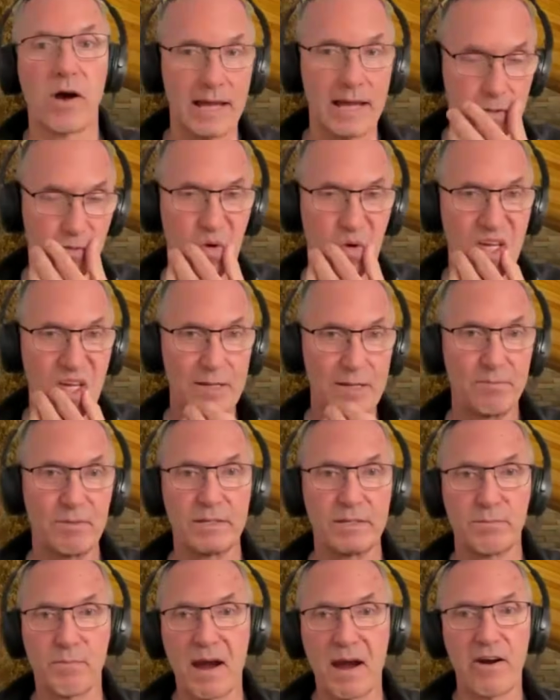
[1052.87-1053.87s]
I had to read them
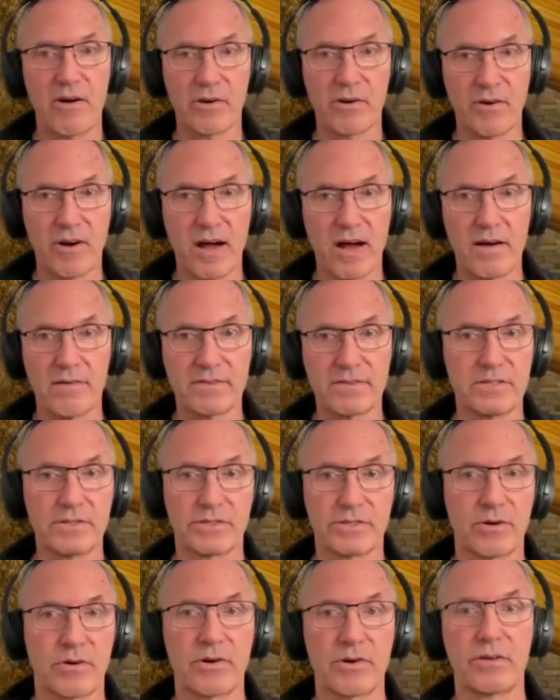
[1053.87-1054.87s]
this paragraph
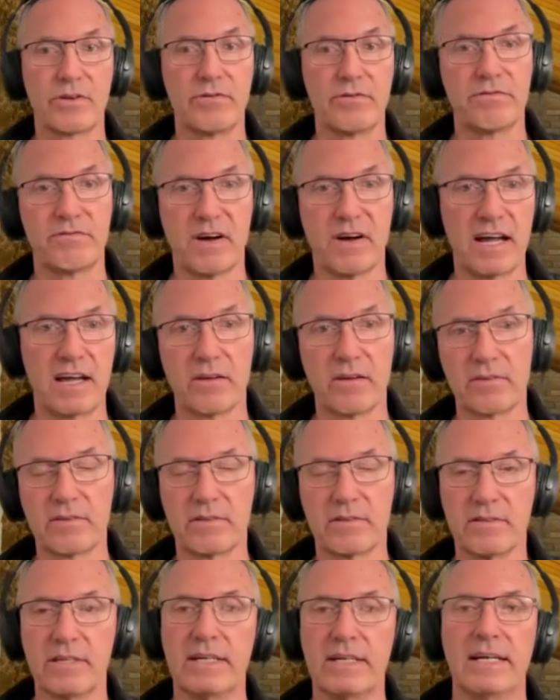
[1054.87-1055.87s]
that's sorry you failed,
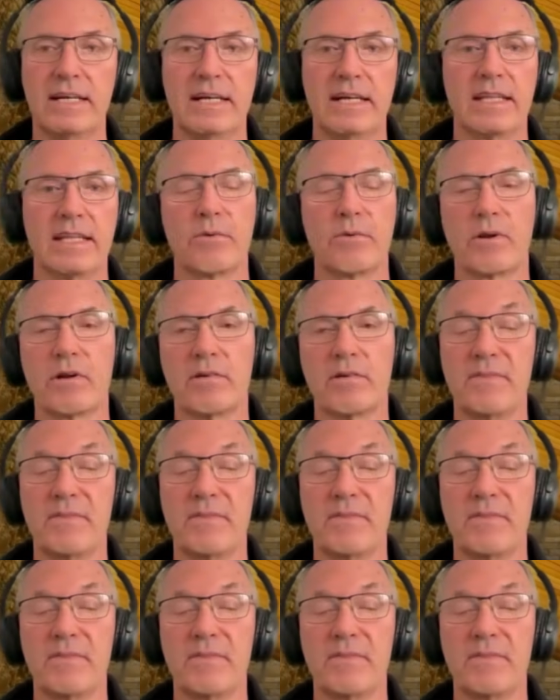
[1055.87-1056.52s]
and they went